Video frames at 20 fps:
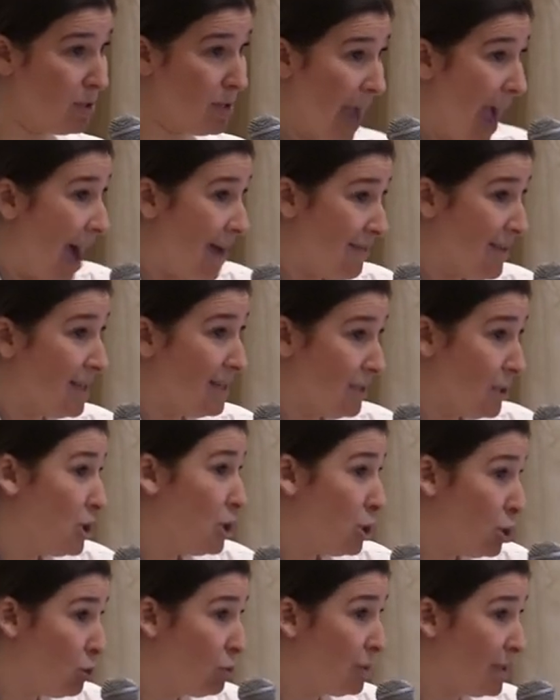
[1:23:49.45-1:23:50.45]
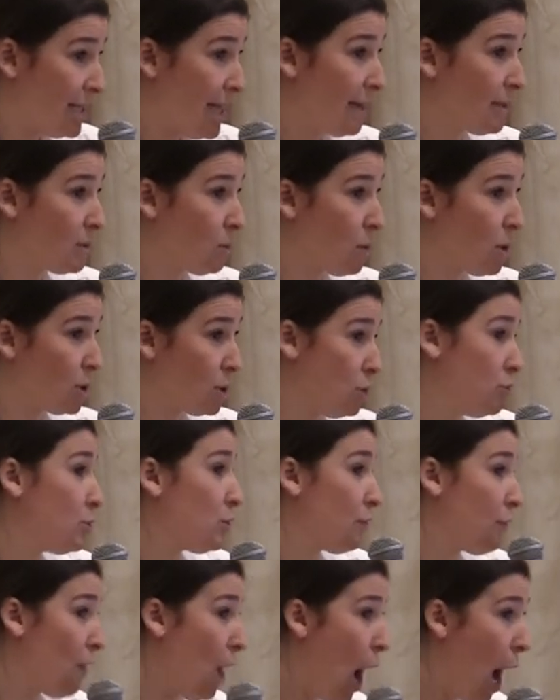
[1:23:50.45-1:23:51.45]
having to do sex work to
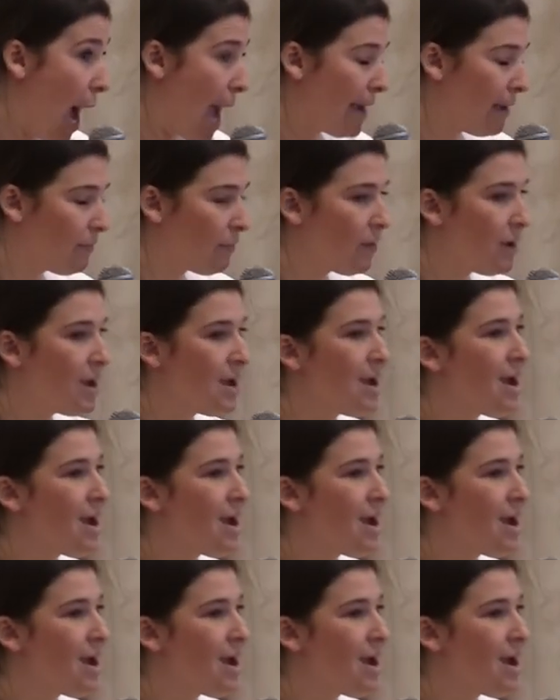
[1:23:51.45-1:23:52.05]
survive,